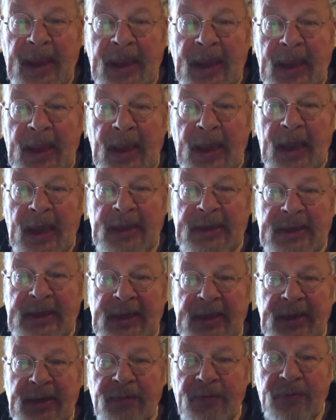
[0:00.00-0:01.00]
And
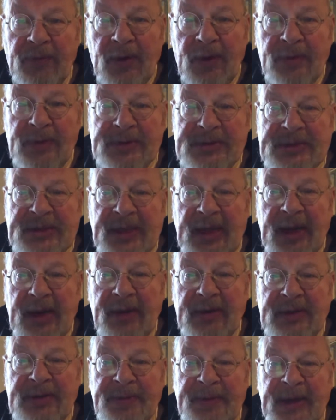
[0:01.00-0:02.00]
he rose
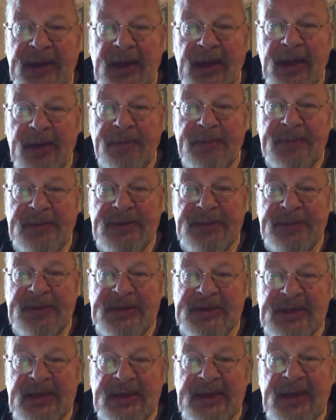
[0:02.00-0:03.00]
there to be
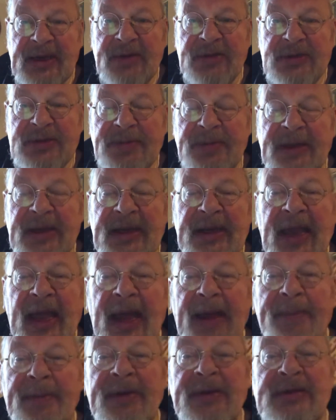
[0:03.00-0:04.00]
sent out to be an
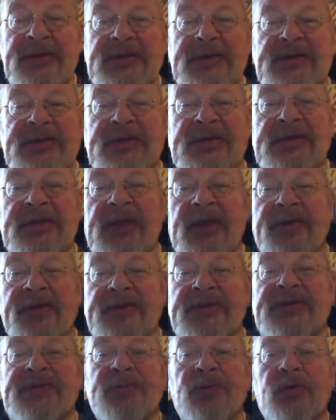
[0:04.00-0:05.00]
abbot at
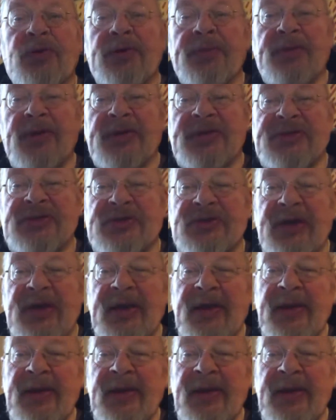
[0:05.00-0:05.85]
another smaller monastery,